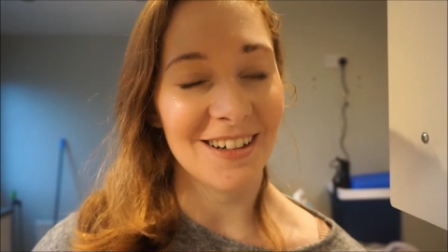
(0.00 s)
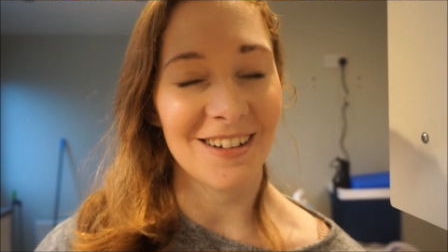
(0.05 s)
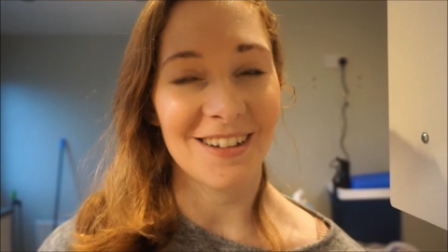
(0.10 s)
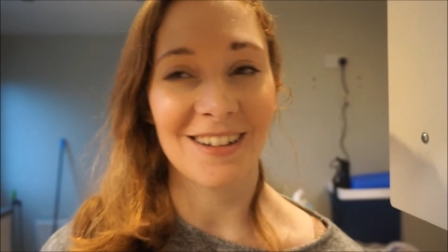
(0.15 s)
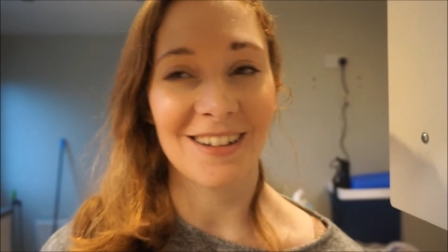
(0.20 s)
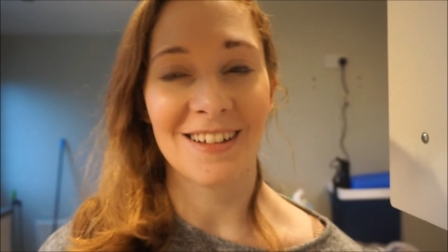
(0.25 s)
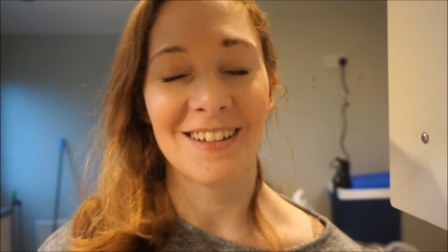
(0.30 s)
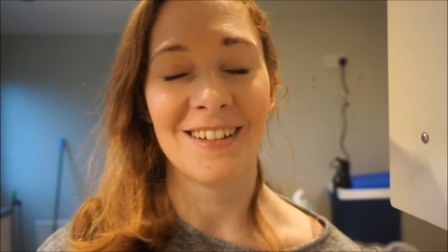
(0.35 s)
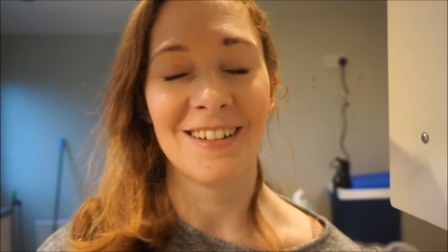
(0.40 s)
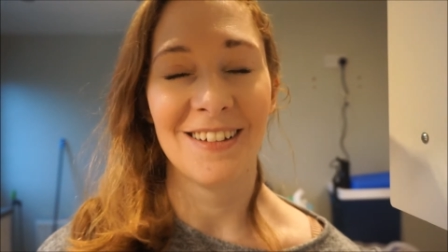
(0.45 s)

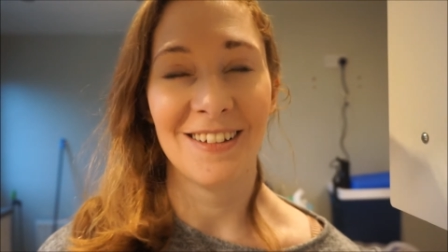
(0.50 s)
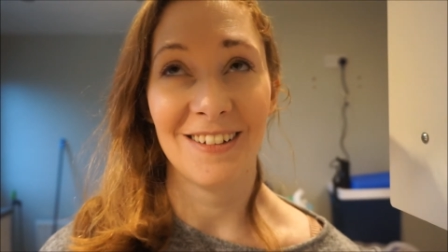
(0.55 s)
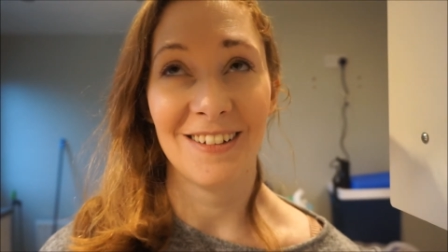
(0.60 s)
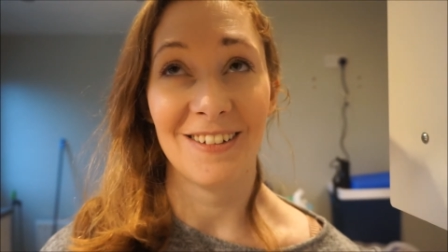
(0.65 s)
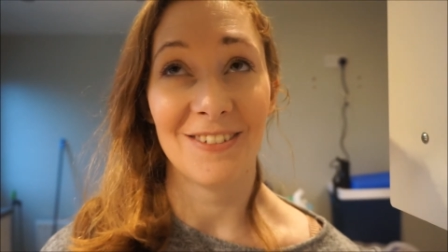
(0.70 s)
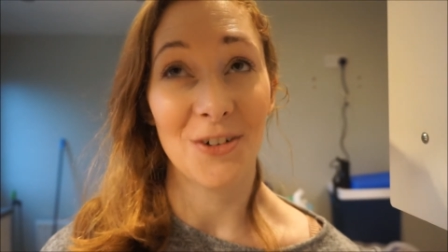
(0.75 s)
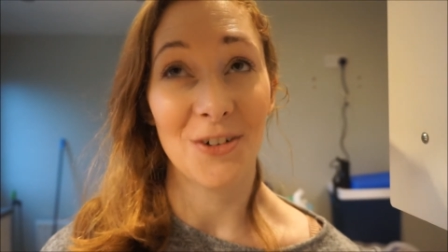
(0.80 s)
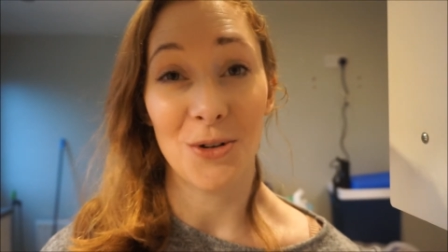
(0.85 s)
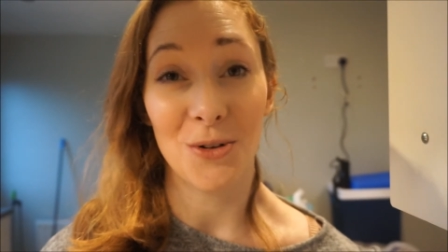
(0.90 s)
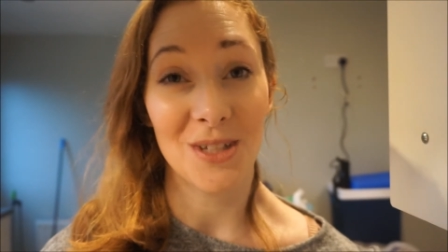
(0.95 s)

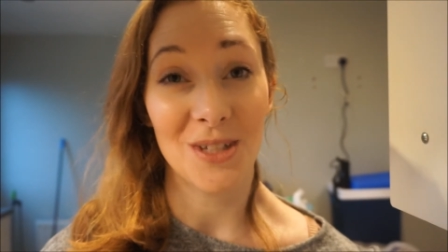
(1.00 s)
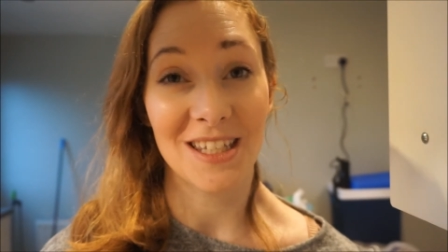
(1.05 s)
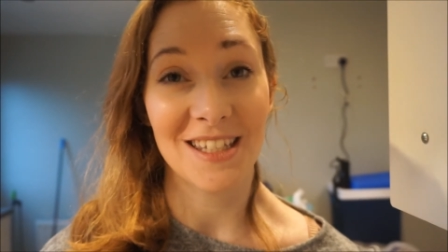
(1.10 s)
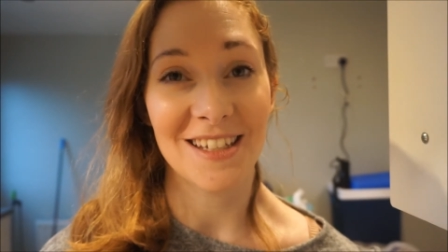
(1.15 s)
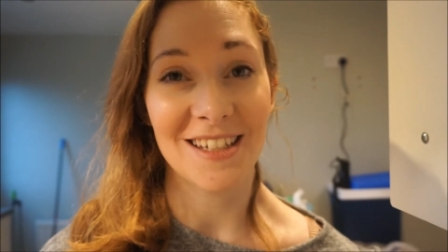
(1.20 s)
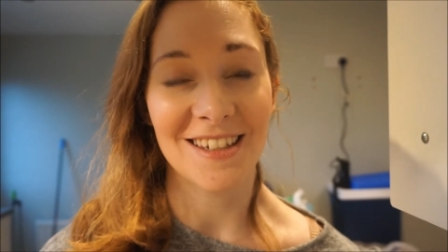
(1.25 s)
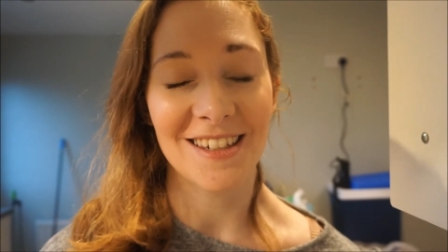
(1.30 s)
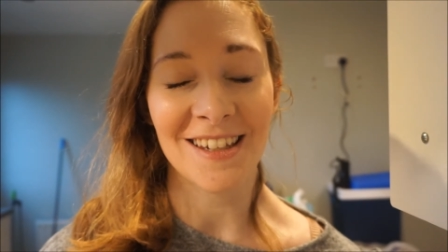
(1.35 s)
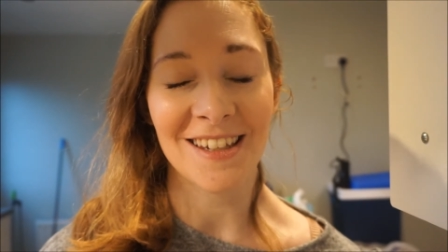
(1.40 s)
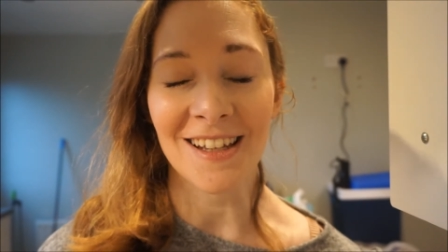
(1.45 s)
Of course it
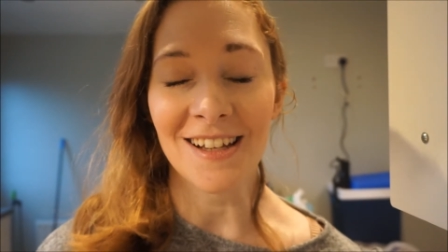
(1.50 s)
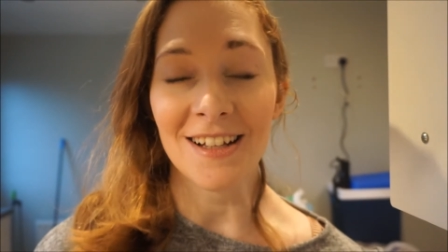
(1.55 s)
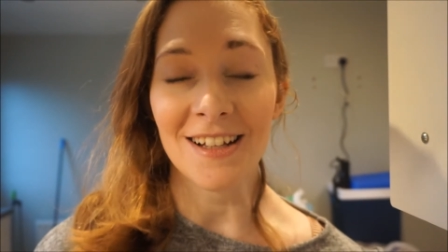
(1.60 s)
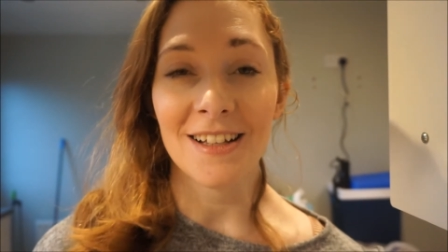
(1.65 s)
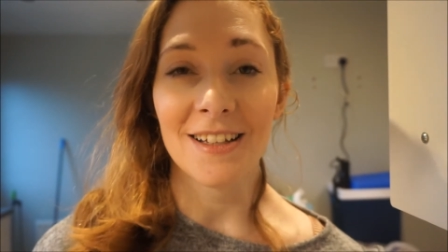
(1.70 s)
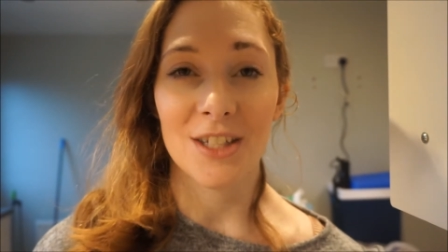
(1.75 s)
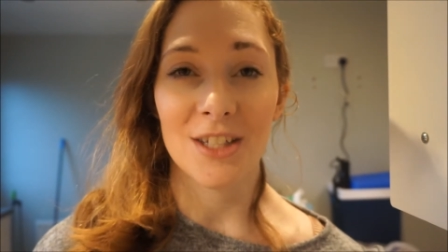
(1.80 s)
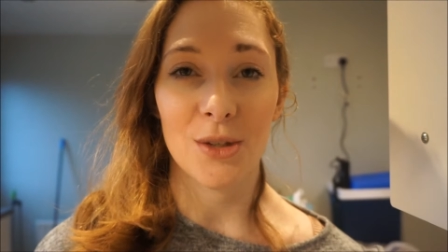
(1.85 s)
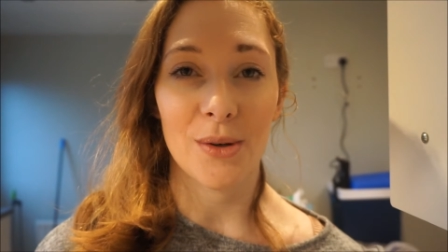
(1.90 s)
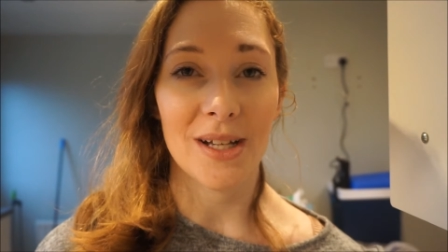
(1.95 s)
didn't.
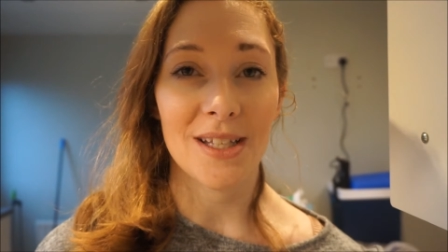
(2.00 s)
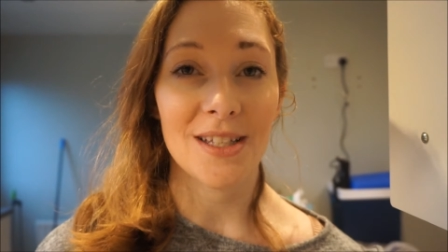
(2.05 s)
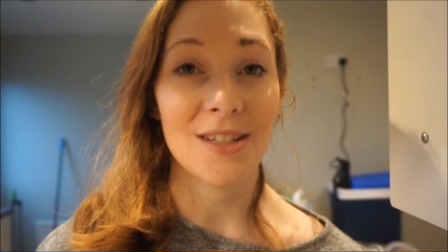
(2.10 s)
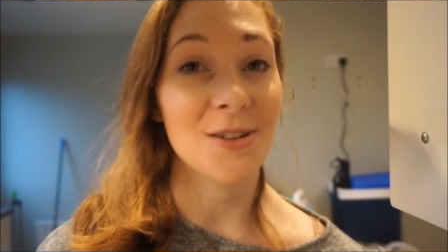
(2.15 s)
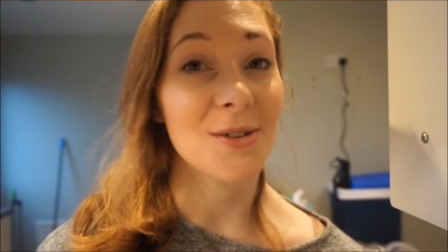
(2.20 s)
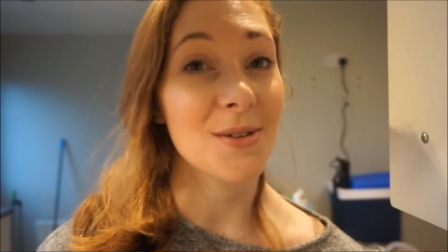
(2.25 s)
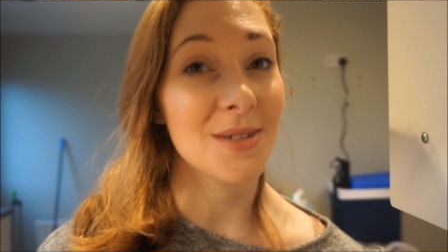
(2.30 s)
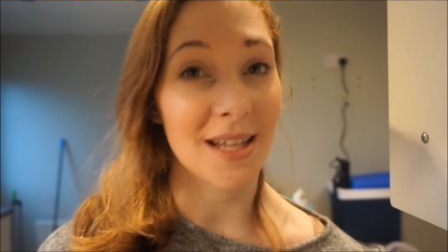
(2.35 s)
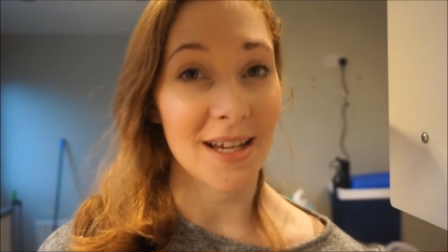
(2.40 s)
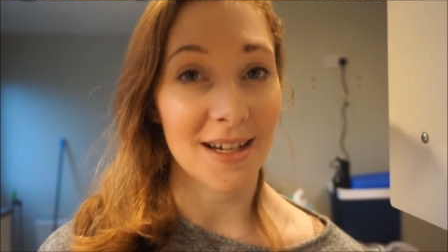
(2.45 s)
So I had to
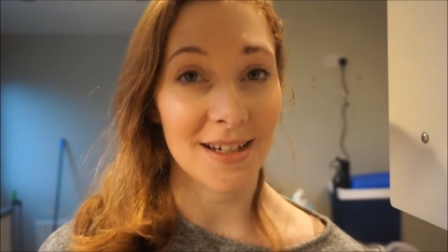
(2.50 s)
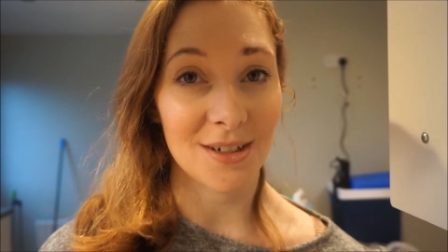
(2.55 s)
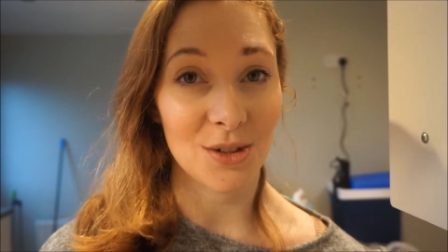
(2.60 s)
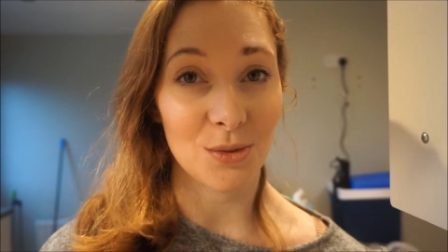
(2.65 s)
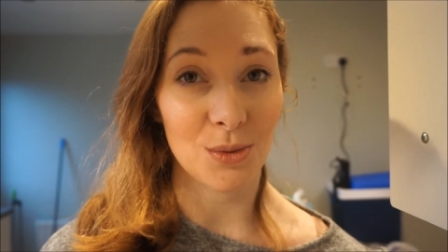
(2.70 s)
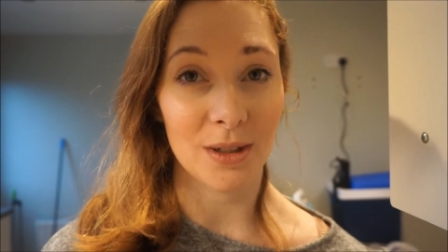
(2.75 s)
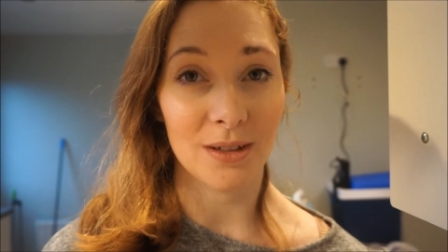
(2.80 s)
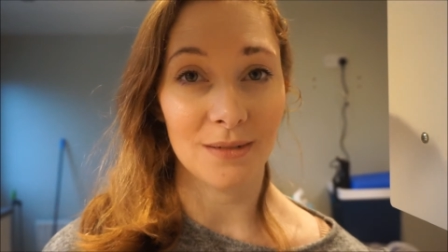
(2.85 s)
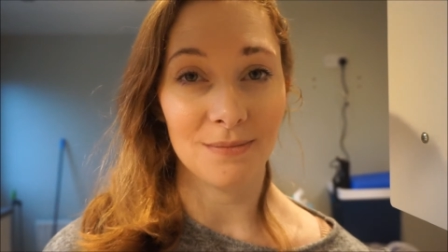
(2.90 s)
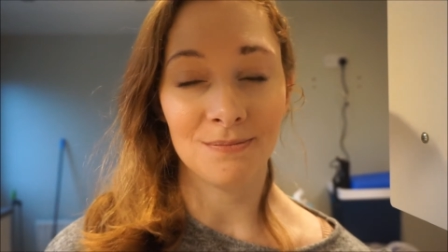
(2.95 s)
do a second
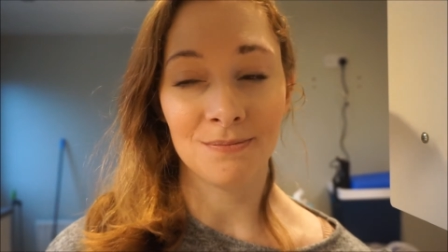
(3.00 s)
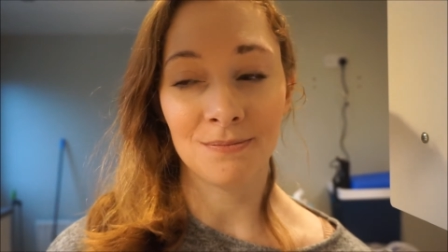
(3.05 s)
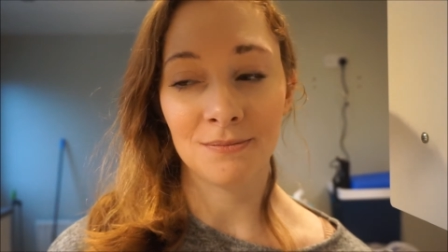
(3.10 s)
one.